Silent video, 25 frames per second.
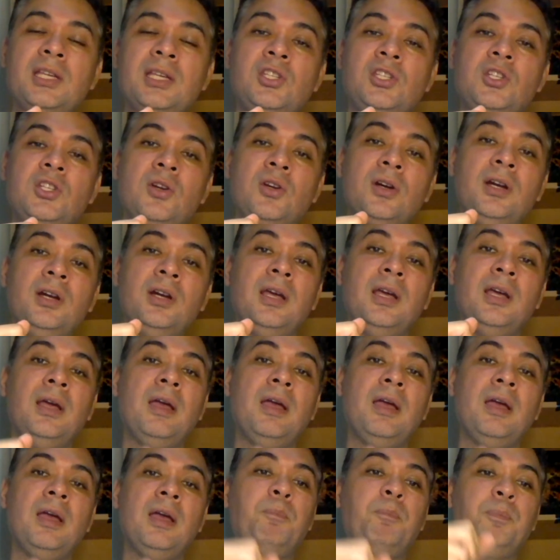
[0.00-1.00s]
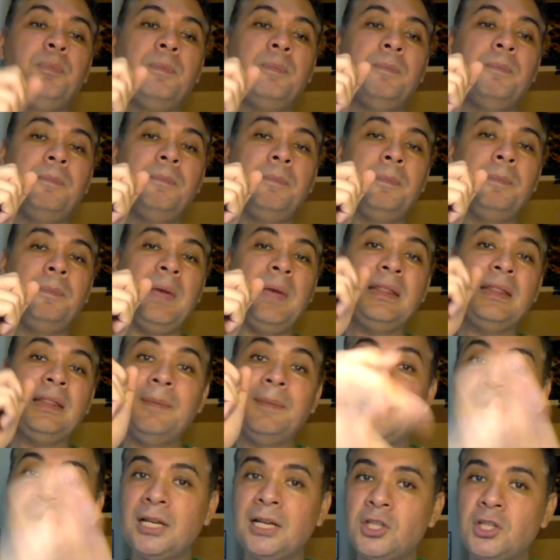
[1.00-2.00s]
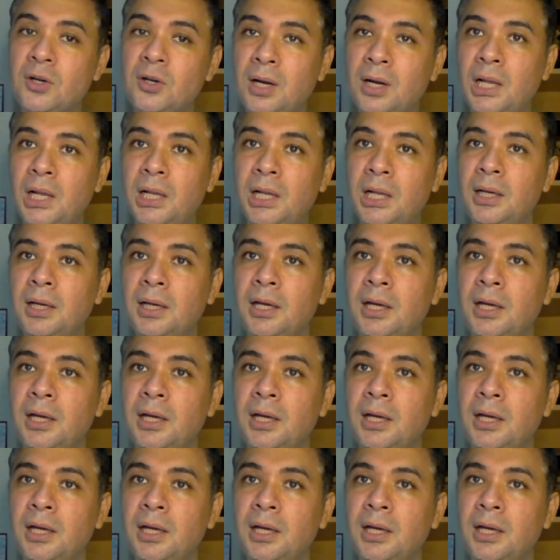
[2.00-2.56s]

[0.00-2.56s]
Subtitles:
gesture, make them natural.